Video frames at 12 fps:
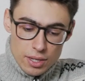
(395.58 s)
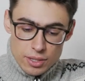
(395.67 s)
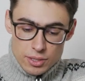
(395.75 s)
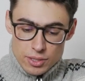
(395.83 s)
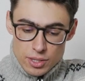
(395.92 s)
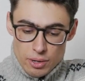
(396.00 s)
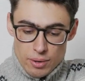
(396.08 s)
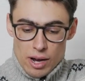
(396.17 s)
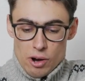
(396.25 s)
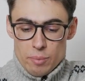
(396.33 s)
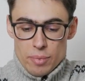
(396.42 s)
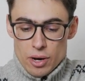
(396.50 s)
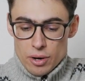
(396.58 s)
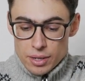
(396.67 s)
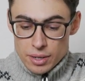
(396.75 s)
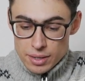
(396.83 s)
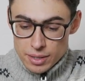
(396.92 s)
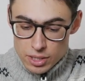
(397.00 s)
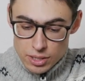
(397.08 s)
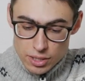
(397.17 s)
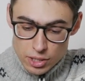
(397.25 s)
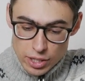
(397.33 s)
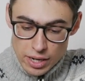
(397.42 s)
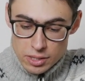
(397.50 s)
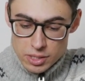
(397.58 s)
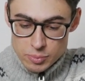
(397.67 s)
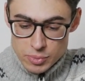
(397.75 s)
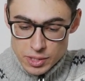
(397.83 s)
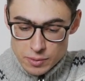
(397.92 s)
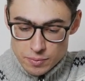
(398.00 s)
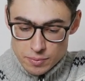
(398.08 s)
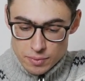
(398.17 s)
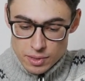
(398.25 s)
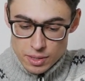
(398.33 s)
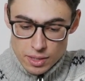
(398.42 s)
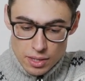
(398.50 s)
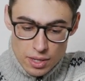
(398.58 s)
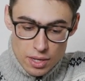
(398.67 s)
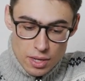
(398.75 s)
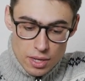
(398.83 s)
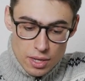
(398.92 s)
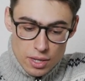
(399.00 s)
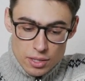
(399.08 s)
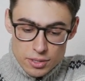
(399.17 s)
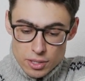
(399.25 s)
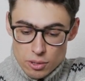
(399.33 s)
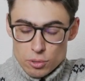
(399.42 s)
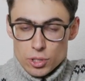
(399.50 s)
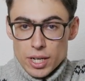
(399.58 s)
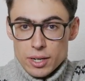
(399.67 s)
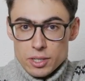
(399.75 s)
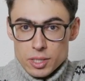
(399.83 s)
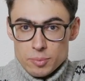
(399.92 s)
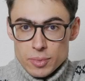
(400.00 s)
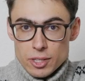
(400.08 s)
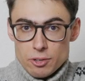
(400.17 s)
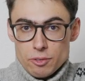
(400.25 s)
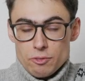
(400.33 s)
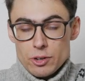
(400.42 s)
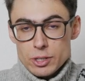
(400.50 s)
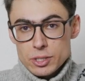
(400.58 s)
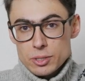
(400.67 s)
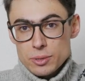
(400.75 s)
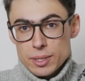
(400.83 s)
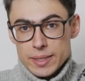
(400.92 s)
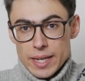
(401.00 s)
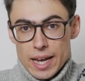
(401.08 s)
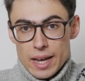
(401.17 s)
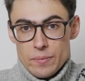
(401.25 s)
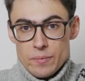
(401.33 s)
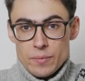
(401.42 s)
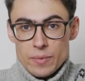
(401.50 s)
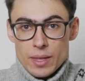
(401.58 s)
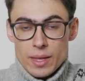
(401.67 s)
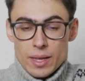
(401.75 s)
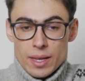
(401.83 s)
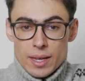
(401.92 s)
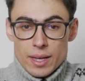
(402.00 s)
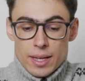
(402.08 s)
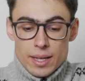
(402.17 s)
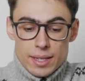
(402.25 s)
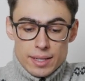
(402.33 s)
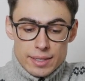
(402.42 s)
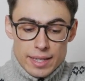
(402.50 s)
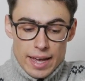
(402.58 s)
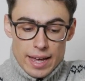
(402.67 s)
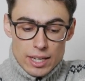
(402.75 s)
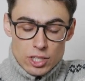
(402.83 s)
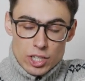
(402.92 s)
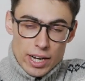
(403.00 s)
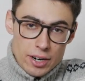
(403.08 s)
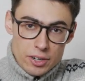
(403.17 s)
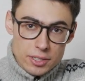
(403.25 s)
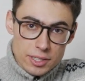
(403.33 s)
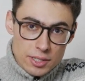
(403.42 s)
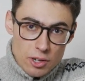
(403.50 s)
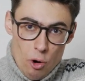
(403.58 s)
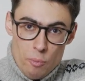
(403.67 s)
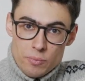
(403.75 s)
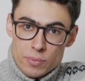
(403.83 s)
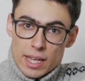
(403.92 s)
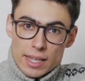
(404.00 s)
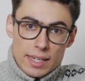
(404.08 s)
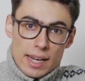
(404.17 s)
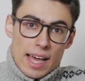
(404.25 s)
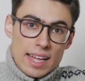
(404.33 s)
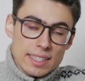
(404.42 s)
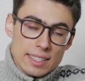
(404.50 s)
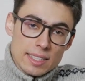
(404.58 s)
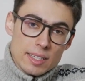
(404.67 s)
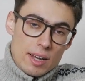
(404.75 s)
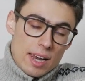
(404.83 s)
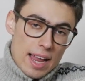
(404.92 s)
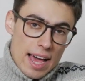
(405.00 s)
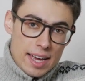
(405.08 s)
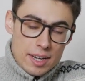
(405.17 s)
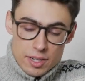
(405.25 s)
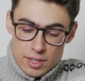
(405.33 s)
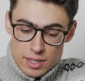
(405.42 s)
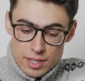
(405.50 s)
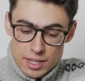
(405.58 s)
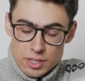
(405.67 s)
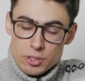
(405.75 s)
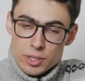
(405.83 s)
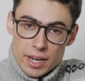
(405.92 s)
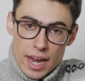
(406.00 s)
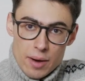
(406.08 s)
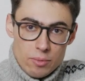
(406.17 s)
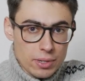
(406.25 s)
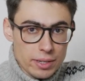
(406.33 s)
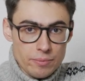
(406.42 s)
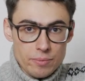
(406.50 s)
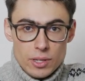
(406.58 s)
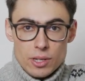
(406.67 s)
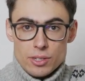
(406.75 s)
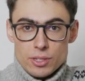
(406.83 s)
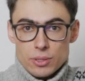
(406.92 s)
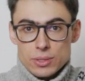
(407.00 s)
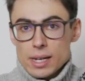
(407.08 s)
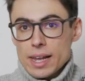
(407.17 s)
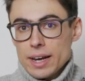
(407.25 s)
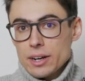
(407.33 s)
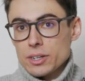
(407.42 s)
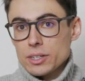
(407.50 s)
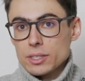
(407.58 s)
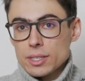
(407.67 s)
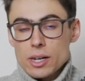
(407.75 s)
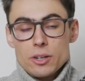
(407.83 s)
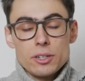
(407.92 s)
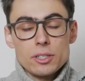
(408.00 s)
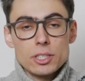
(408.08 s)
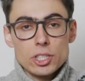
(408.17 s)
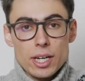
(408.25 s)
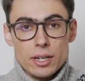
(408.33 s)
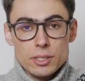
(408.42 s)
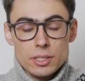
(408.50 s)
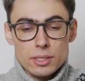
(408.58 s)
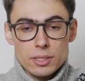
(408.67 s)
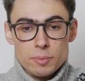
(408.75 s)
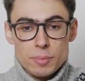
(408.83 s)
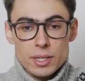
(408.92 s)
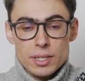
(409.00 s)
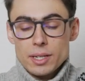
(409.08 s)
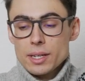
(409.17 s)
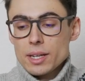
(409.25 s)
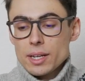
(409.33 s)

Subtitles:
So how about shutter speed? So shutter speed refers to the time the shutter is open and lets light into the camera. So the longer the shutter speed,